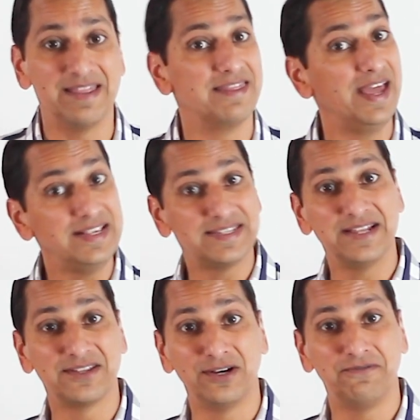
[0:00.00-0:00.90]
They
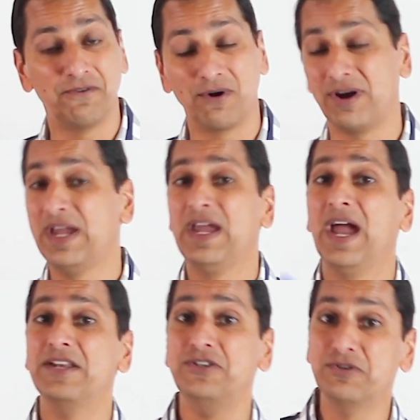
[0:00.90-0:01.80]
said 34
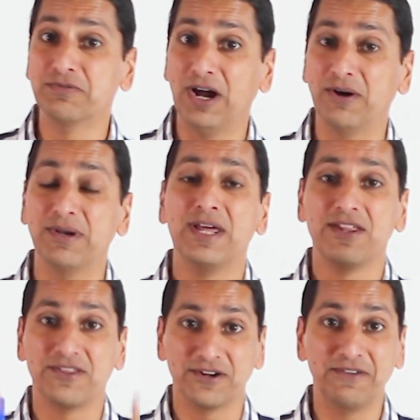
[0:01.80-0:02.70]
and you wrote
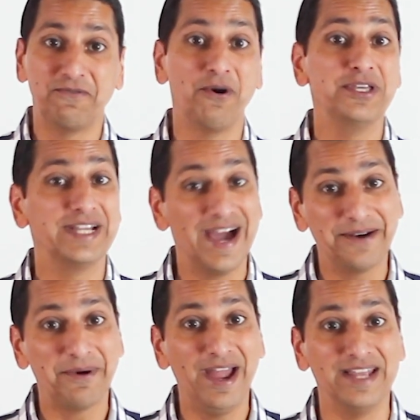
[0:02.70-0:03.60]
34. You got
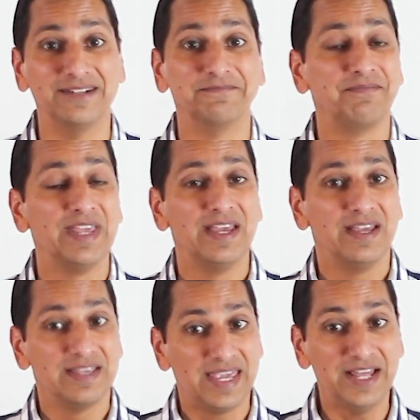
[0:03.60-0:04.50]
it right.
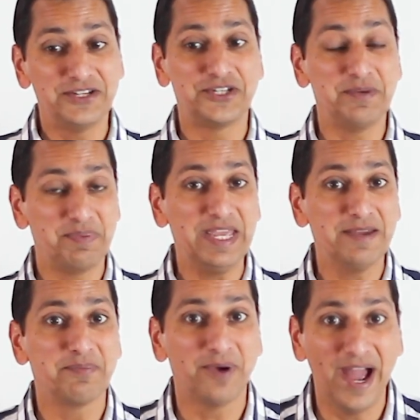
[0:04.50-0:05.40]
Kids should be
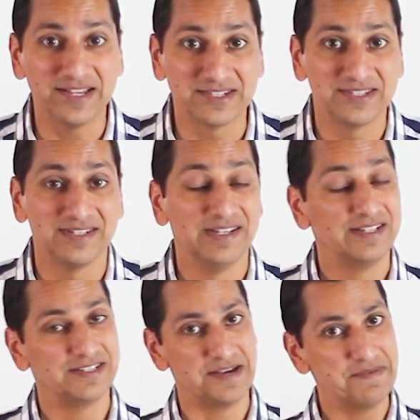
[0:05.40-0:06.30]
impressed.
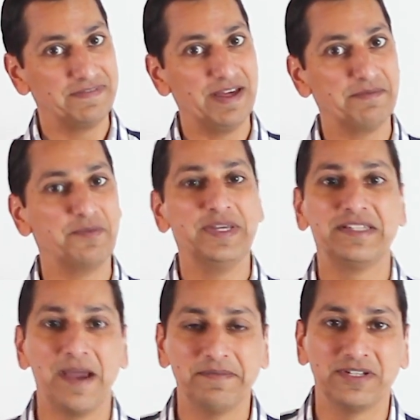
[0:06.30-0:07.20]
Some of them will be
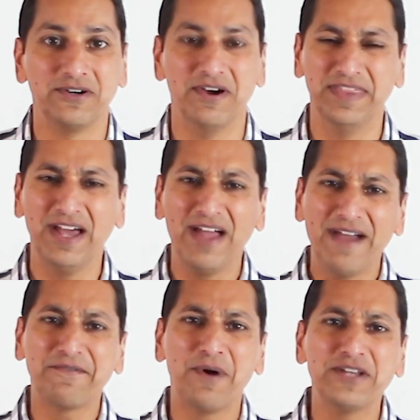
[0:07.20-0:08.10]
skeptical and they'll
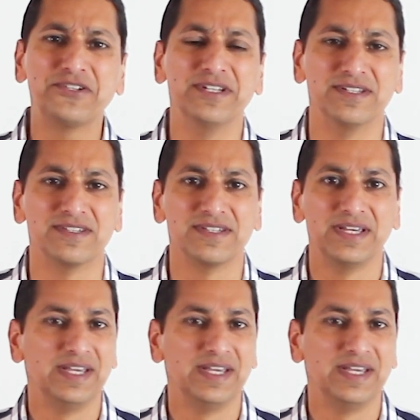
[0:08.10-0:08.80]
have questions.